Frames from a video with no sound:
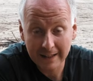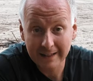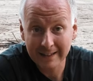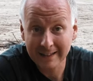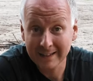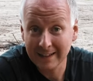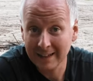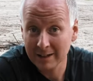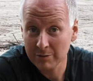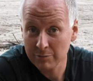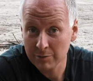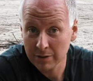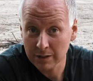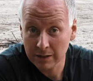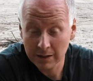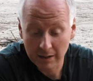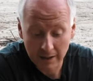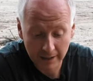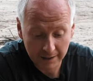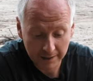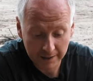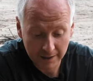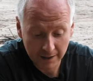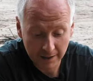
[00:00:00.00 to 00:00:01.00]
that I really
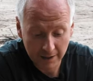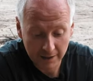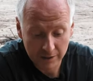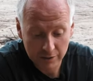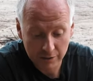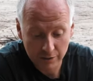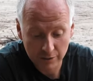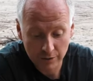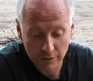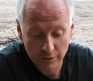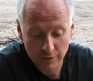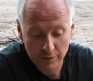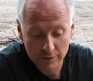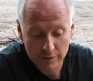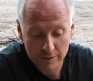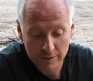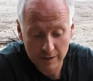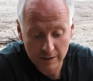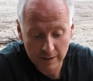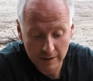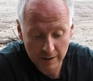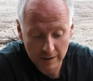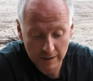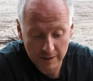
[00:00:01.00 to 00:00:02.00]
like they introduced
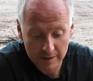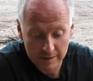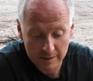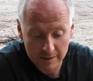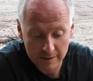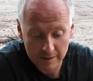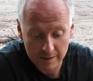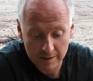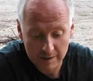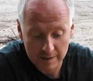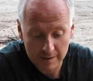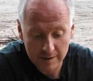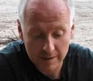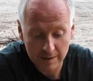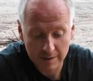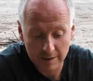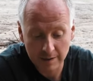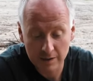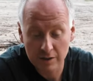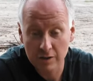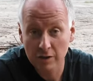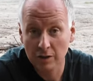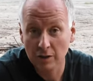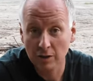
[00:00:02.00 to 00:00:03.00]
is this
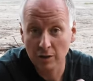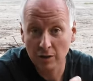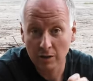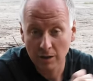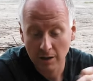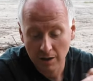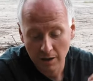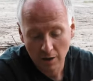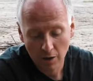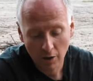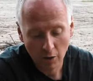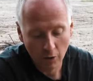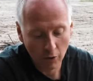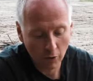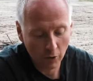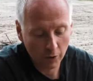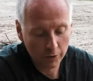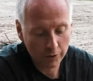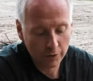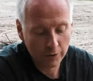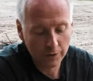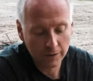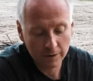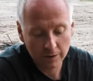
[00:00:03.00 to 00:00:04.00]
digital
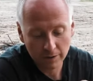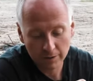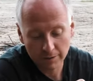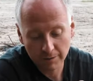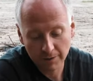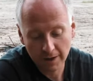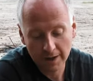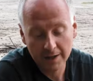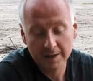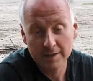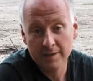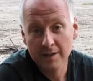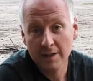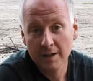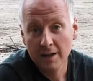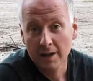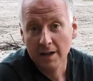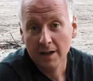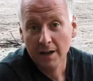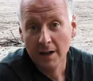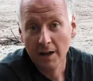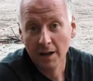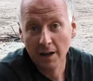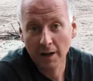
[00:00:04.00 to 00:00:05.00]
audio interface.
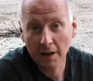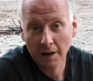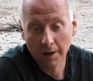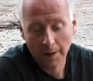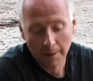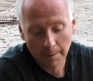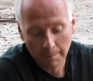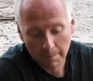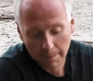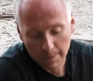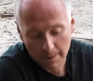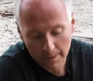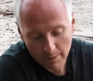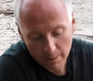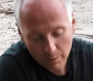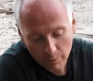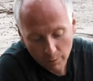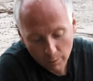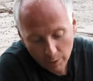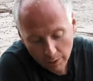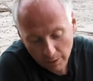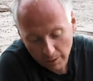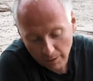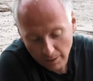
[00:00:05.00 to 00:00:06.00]

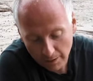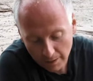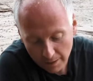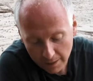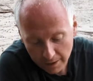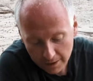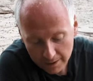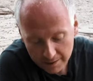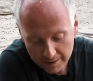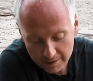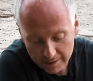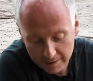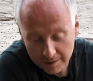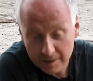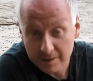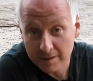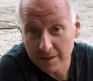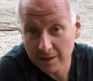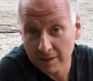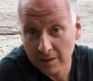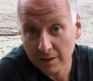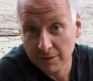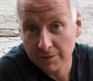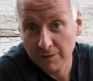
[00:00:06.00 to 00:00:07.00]
This
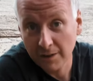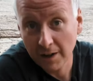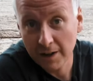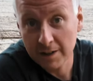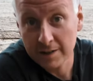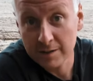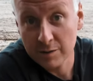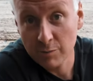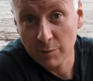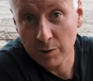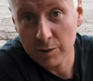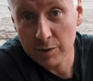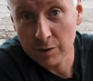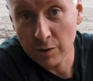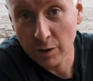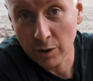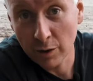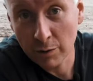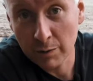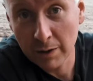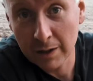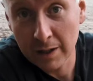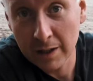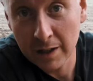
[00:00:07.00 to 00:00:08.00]
interface was
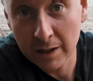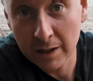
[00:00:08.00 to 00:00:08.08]
already